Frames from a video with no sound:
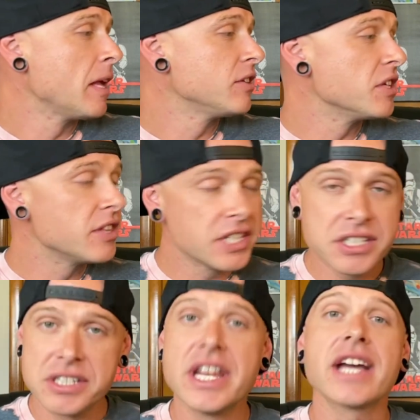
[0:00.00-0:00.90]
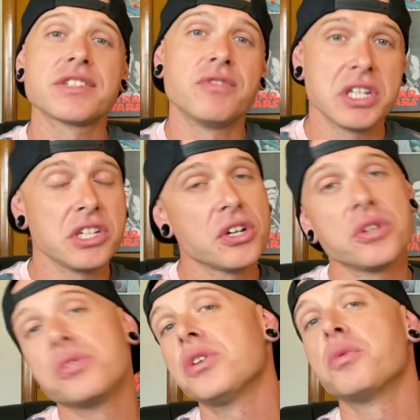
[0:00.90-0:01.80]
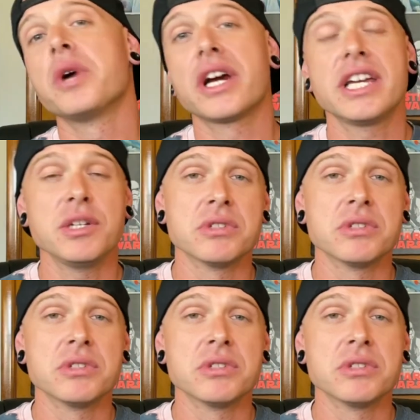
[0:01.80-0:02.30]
To this next video where he